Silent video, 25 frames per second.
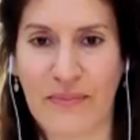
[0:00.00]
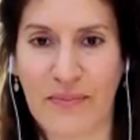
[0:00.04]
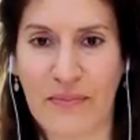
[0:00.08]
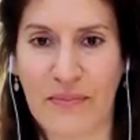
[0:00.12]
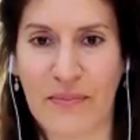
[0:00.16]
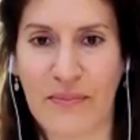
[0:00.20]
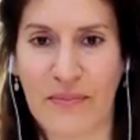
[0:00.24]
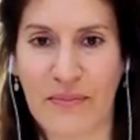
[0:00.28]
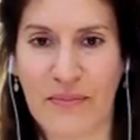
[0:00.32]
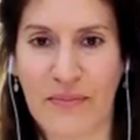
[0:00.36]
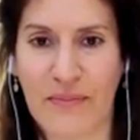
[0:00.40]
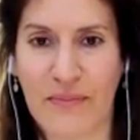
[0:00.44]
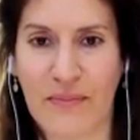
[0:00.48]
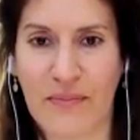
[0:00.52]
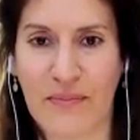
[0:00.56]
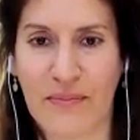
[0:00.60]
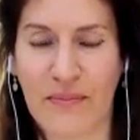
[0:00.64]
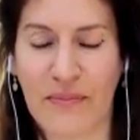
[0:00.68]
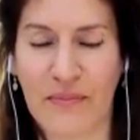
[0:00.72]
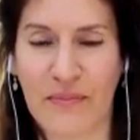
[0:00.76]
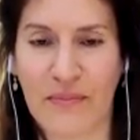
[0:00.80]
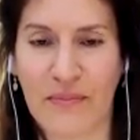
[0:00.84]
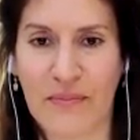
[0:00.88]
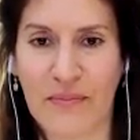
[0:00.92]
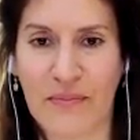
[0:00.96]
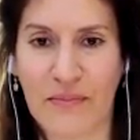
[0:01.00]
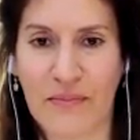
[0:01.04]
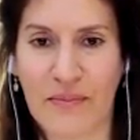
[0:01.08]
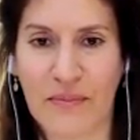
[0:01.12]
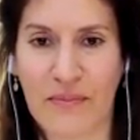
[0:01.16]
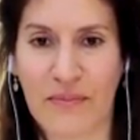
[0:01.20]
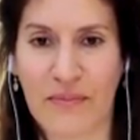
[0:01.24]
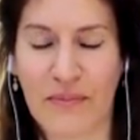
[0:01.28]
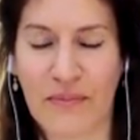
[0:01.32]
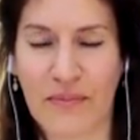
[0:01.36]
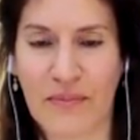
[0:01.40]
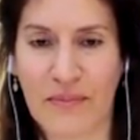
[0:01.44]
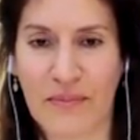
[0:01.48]

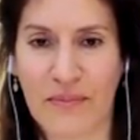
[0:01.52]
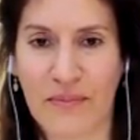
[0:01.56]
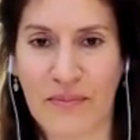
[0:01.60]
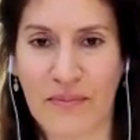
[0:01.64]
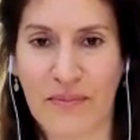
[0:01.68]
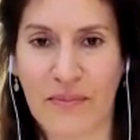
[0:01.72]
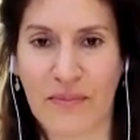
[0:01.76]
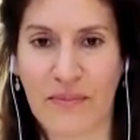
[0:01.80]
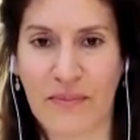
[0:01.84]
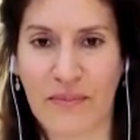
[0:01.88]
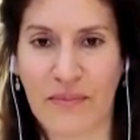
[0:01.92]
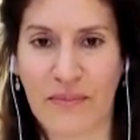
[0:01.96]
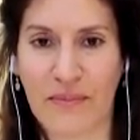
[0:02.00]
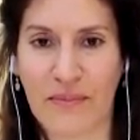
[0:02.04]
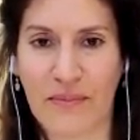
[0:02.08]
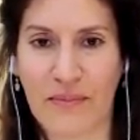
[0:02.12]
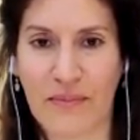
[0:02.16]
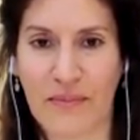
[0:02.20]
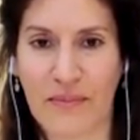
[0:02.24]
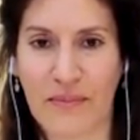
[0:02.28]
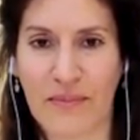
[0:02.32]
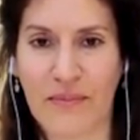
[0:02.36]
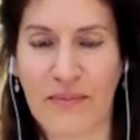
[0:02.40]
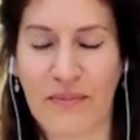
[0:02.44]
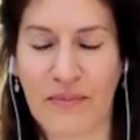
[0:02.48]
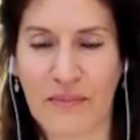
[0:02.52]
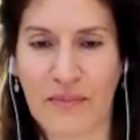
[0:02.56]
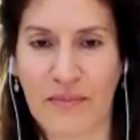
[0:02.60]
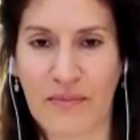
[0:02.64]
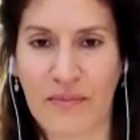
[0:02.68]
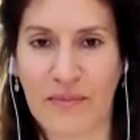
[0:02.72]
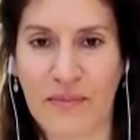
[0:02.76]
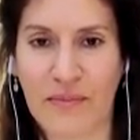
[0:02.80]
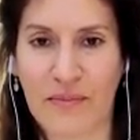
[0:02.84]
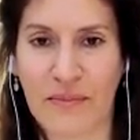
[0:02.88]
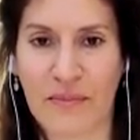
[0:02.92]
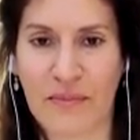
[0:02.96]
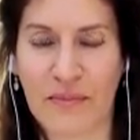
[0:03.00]

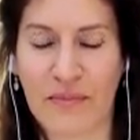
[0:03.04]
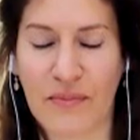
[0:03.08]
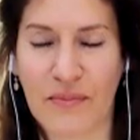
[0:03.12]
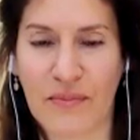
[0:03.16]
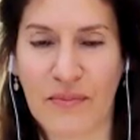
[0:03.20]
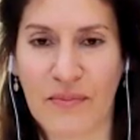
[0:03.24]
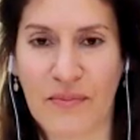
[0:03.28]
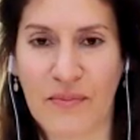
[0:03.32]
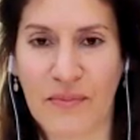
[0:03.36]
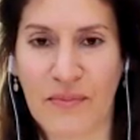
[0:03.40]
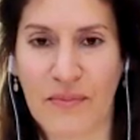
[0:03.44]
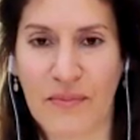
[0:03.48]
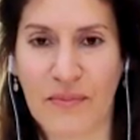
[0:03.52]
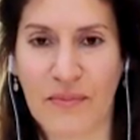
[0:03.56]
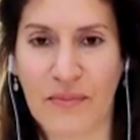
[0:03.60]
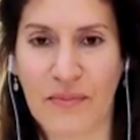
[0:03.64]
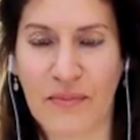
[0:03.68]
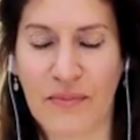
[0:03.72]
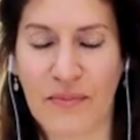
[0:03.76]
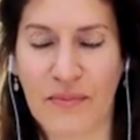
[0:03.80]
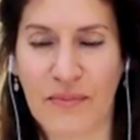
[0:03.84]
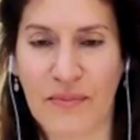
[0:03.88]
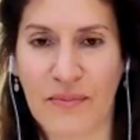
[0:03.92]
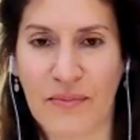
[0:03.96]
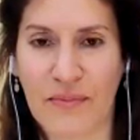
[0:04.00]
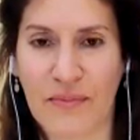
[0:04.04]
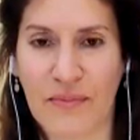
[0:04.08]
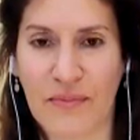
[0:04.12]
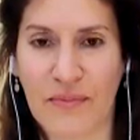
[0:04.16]
This person isn't speaking.